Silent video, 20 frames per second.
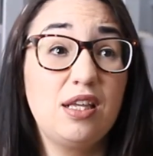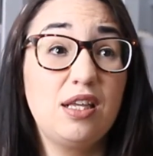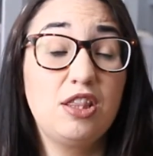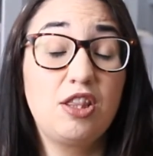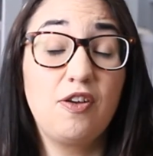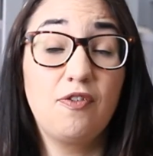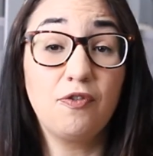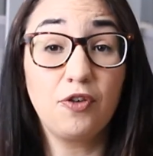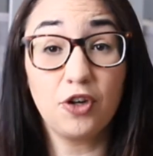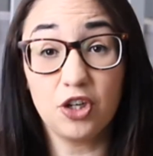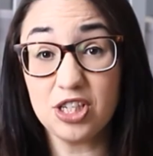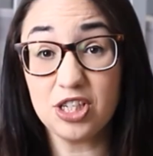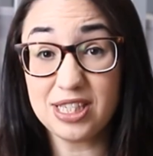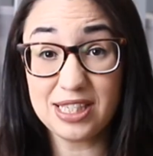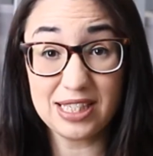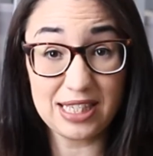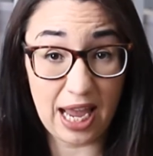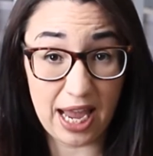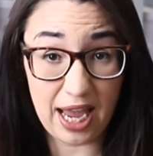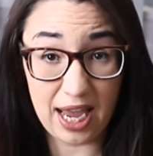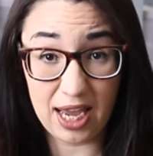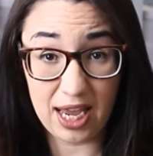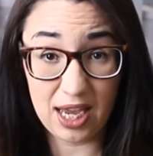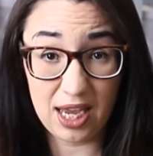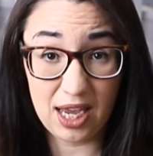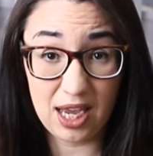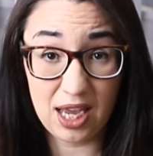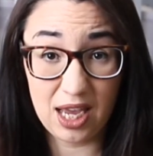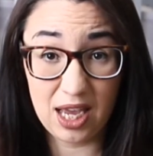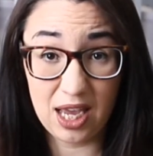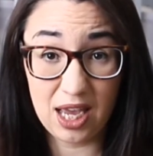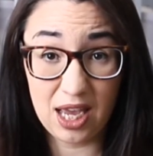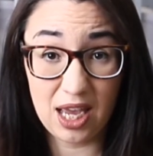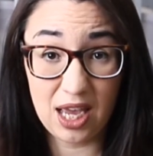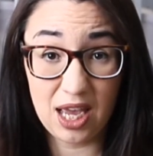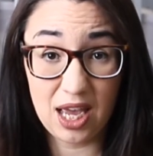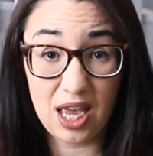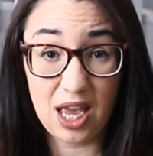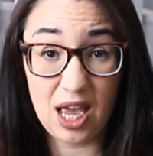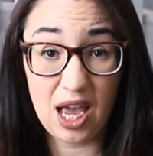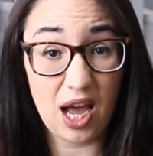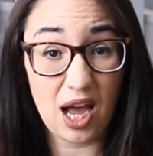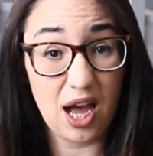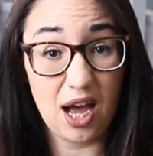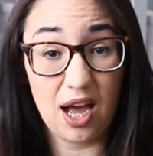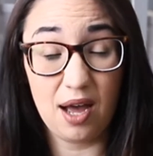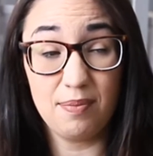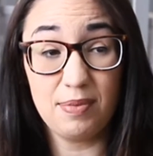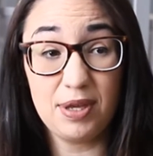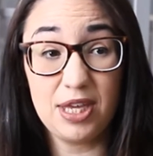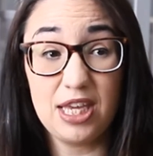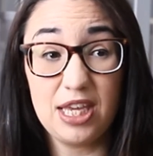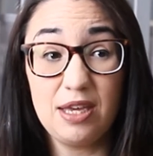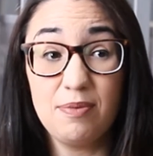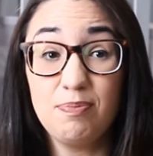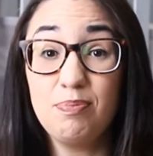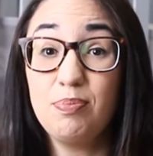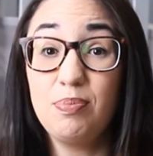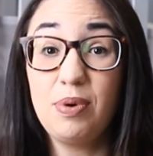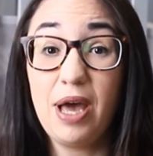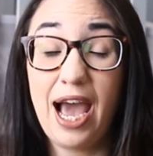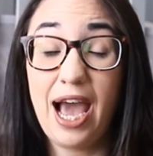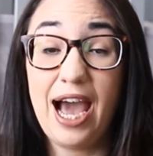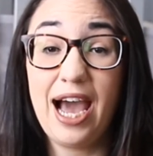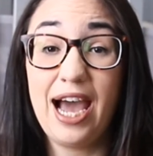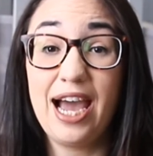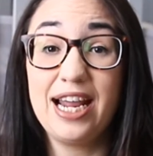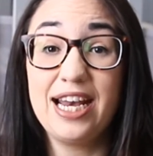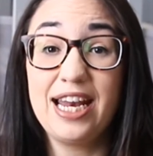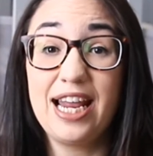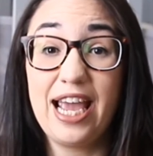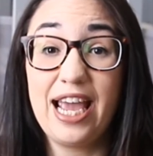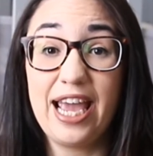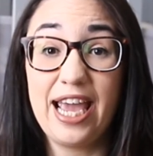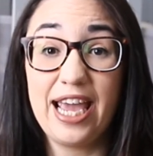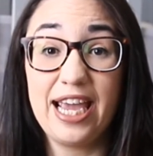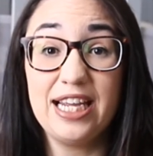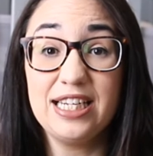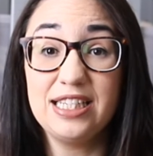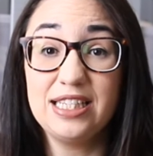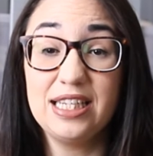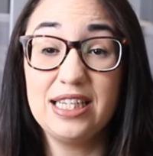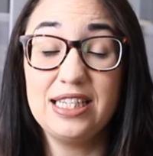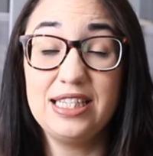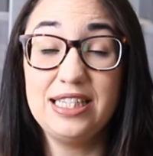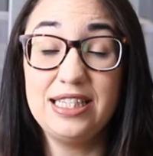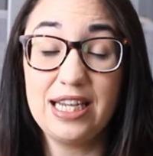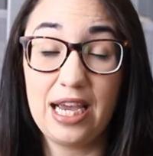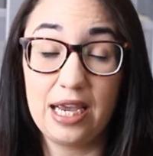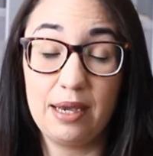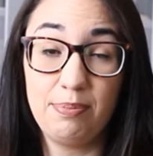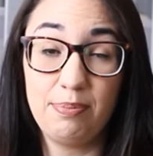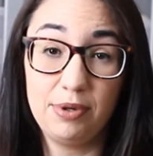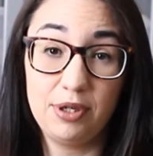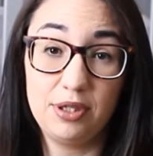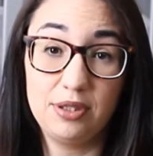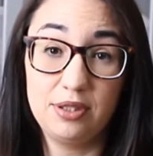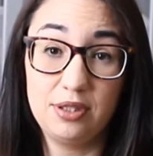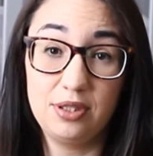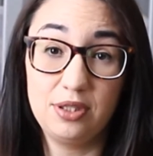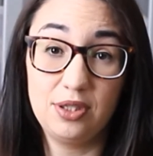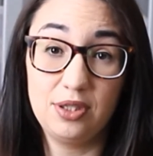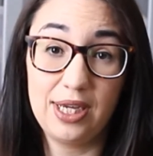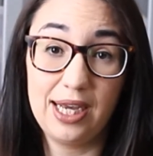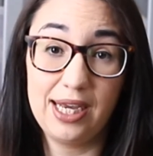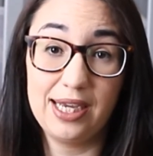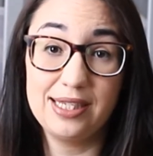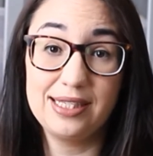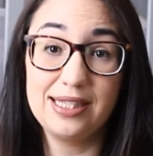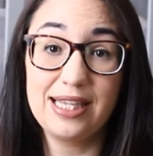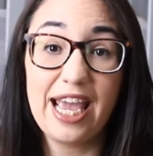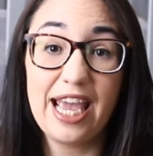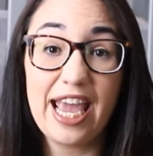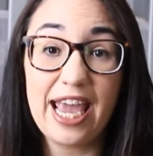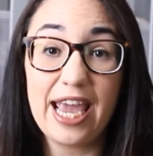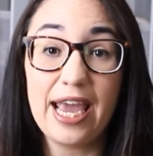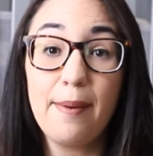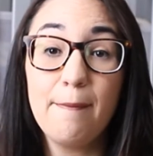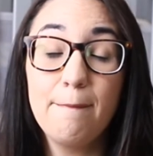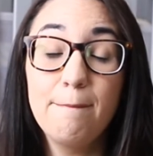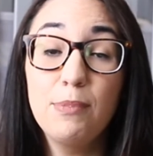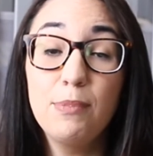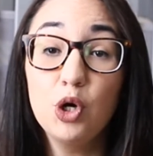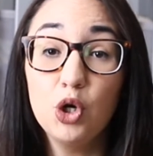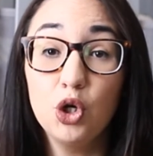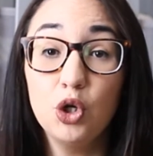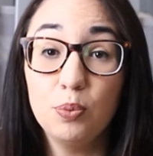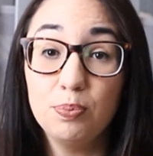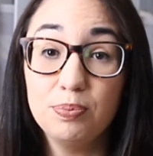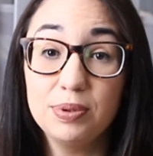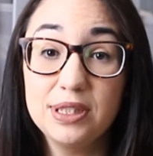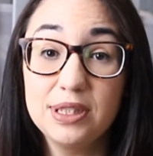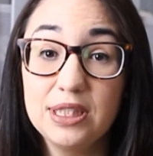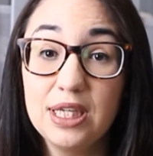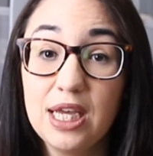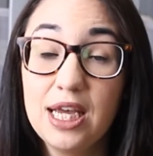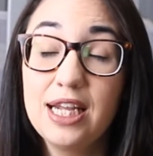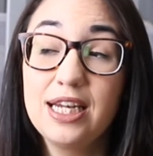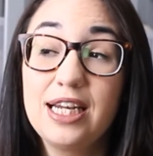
The first day, he had 8 diapers, you guys, 8 poops,